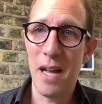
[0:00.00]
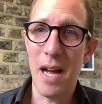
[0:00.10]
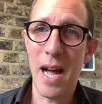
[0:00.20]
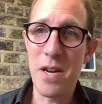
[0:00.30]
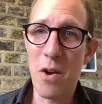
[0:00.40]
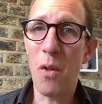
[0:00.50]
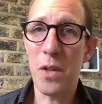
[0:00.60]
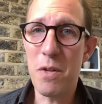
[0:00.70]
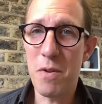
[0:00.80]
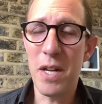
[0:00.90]
and not
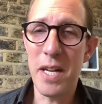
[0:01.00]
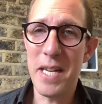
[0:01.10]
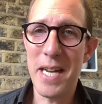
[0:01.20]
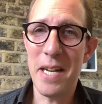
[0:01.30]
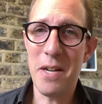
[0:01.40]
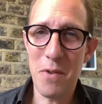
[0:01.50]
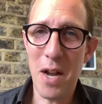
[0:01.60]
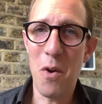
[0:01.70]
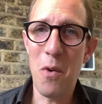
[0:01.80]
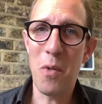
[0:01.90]
that you
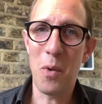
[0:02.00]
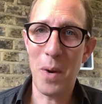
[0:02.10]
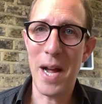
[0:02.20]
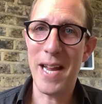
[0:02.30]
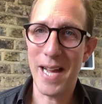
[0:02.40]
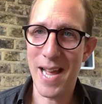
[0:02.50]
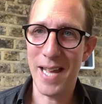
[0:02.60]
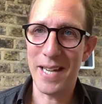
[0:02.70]
know the way ahead,